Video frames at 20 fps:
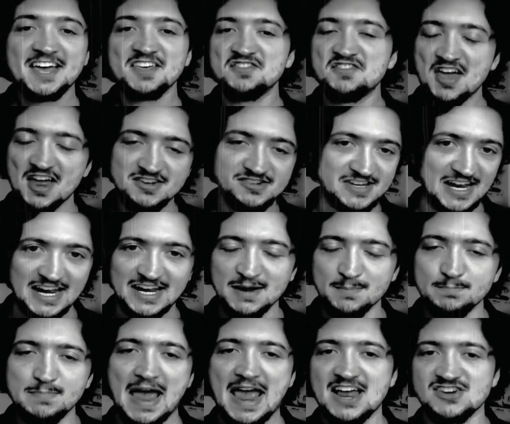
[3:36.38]
then take a
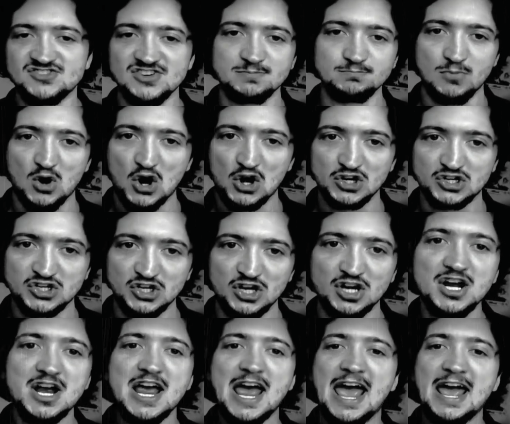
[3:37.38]
magic
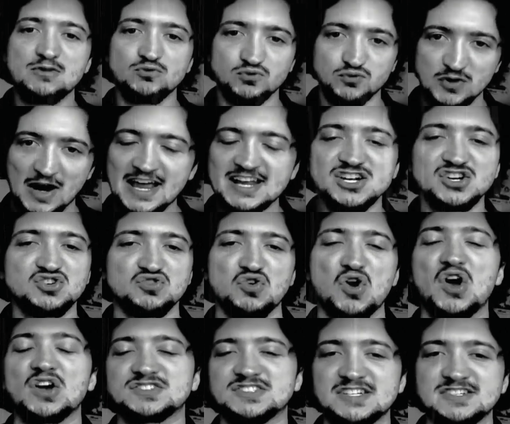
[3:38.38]
marker, and right
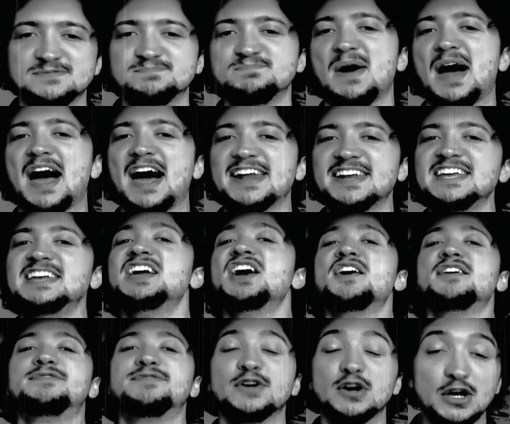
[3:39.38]
across his body,
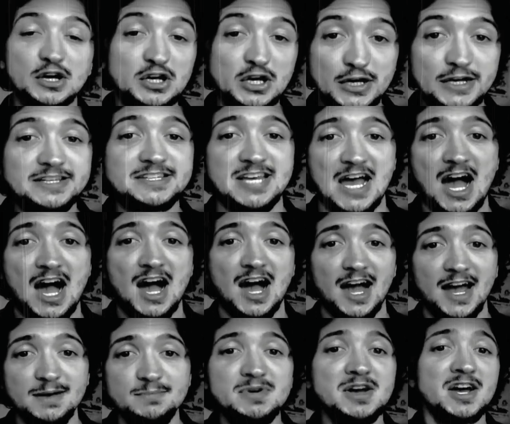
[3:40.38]
for a good
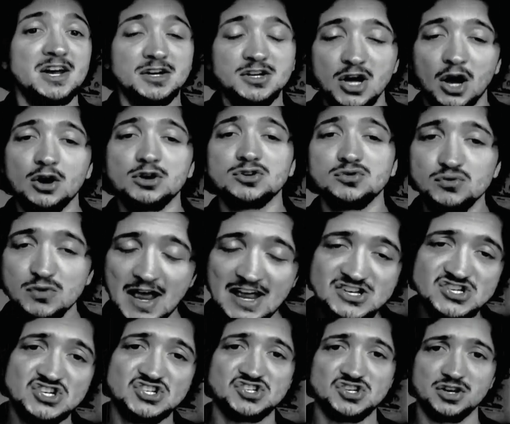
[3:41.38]
time, go to
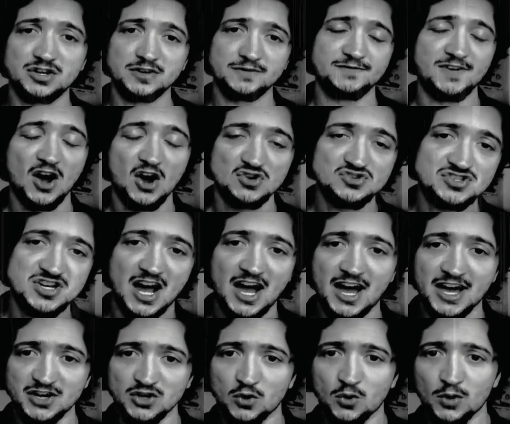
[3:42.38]

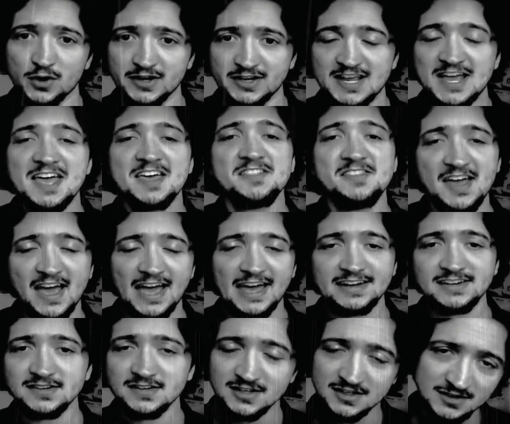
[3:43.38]
registertovote.org.
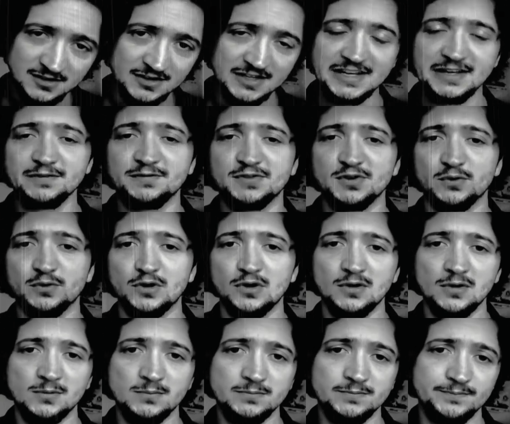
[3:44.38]
Then leave the
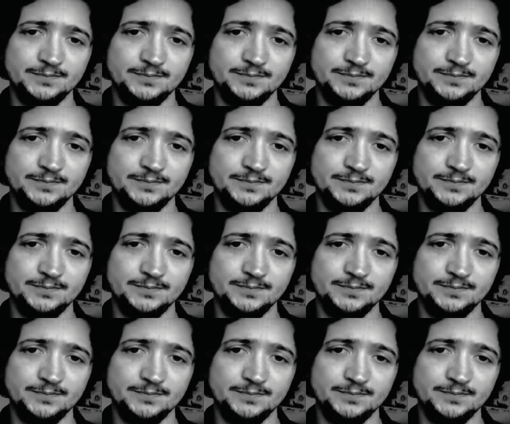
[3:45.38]
room.